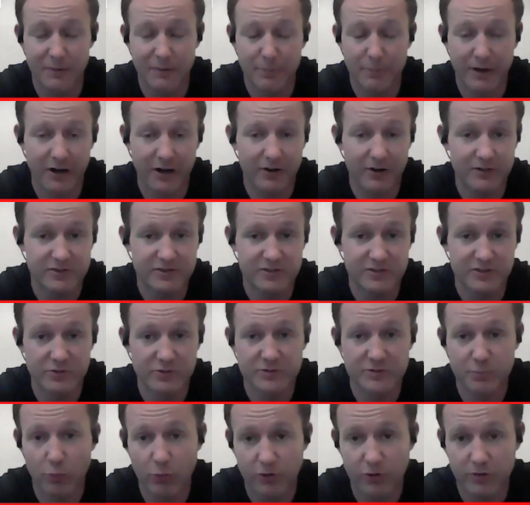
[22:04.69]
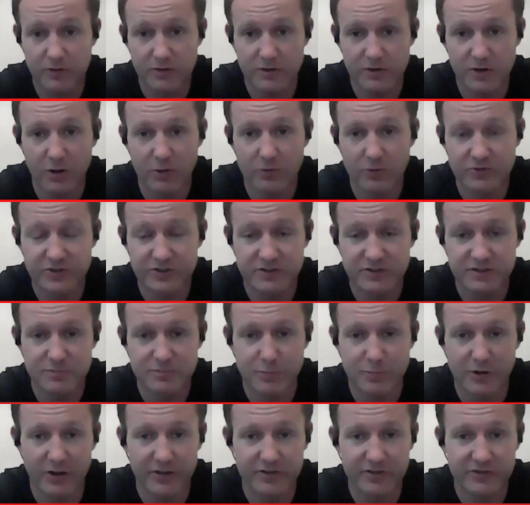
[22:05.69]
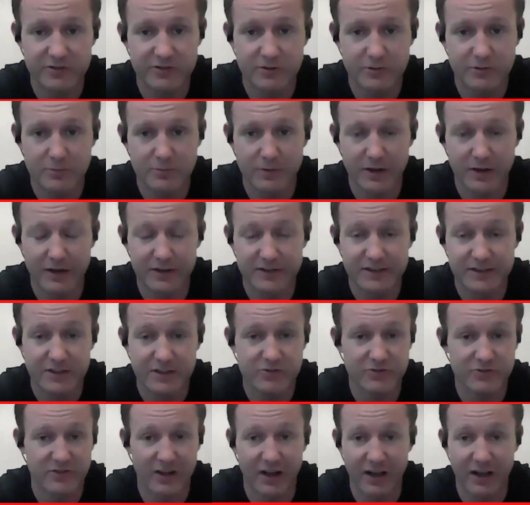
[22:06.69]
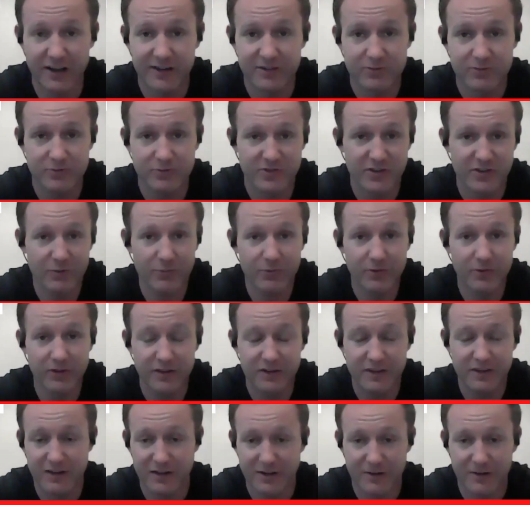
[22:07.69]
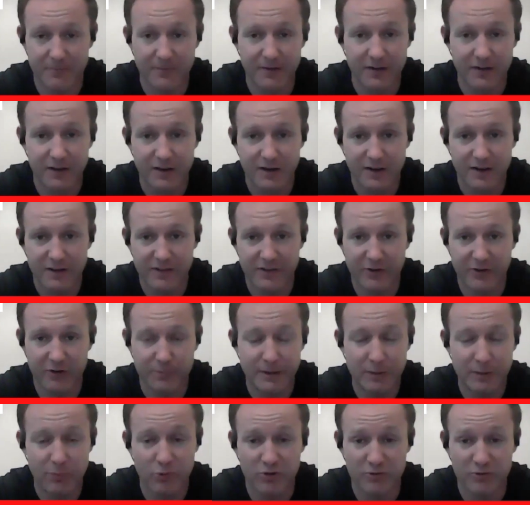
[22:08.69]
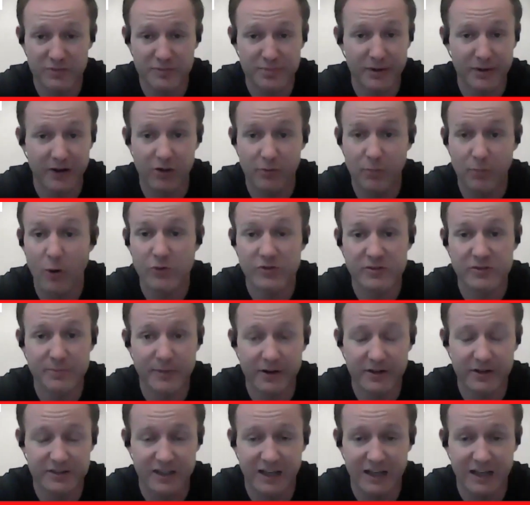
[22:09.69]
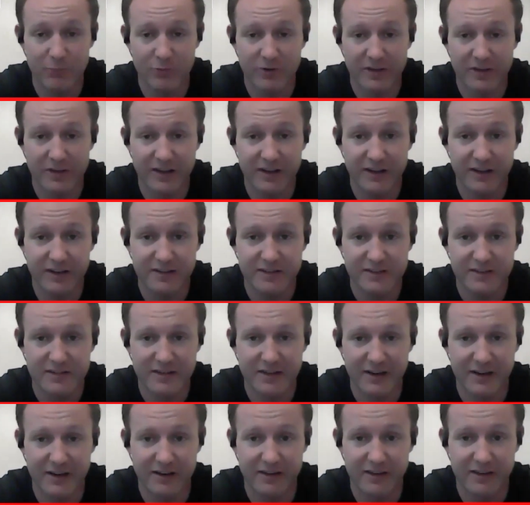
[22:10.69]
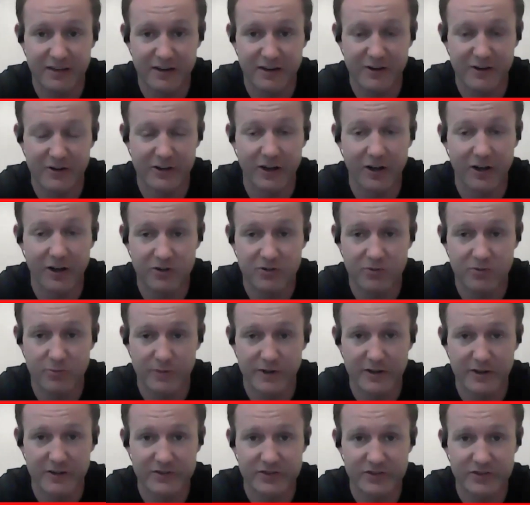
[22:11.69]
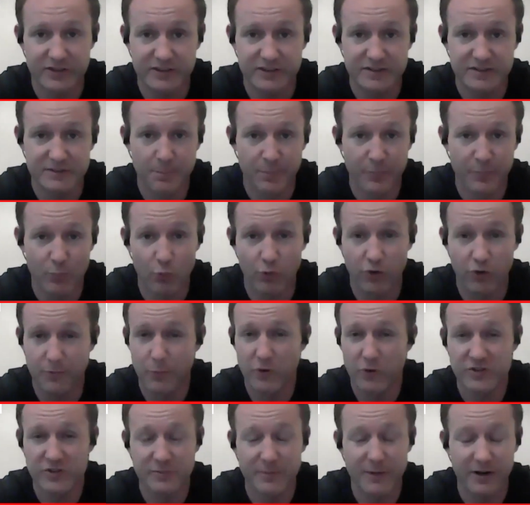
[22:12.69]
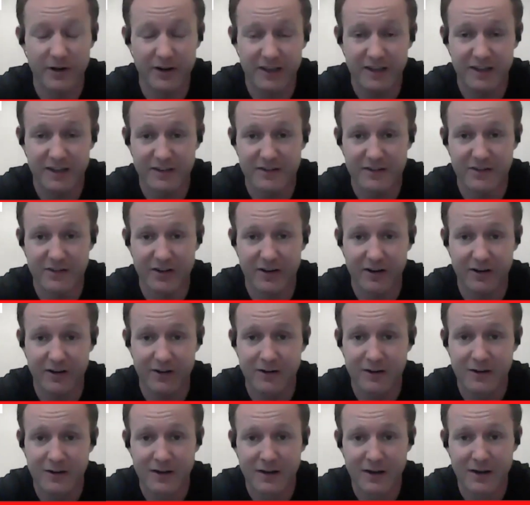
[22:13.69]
parents, youth sport coaches, but also teachers in high school. So they're really they're the people that are spending the most amount of time with kids in their young careers, and it's where the most amount of kids are